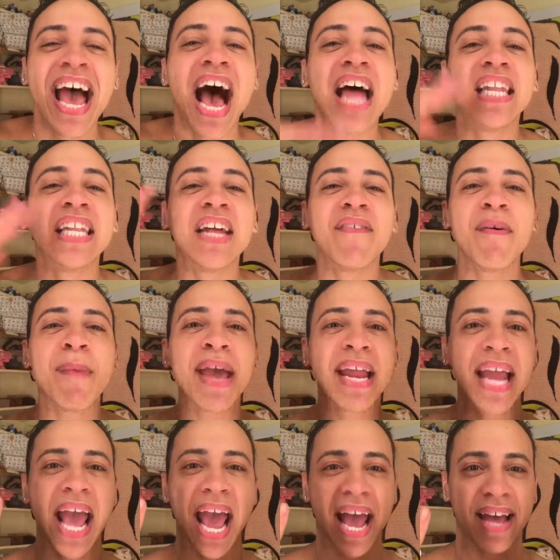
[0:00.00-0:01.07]
I love a
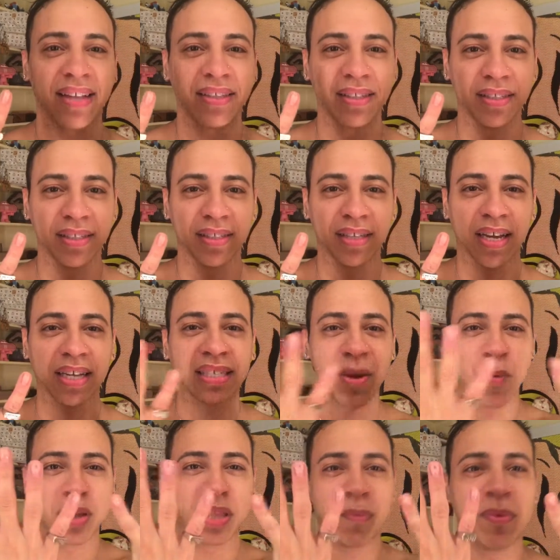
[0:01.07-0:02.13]
man's hands, because I
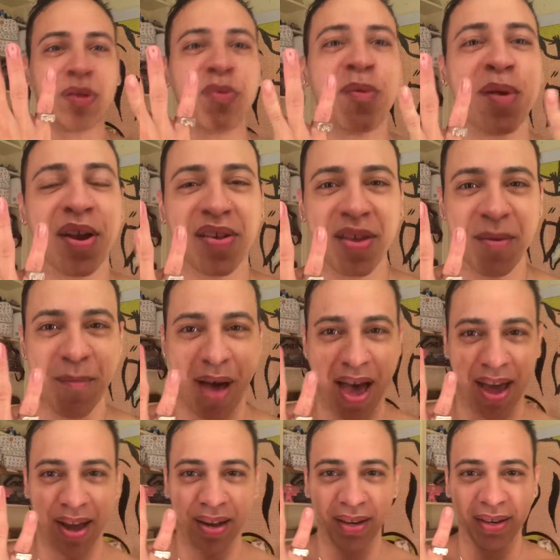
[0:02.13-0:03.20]
want them to be bigger than
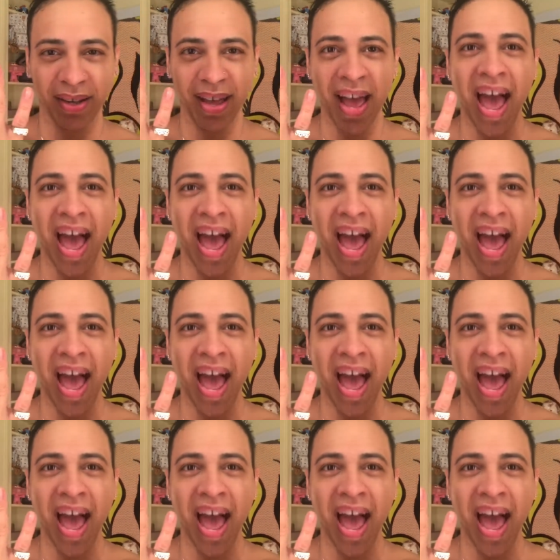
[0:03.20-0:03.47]
mine.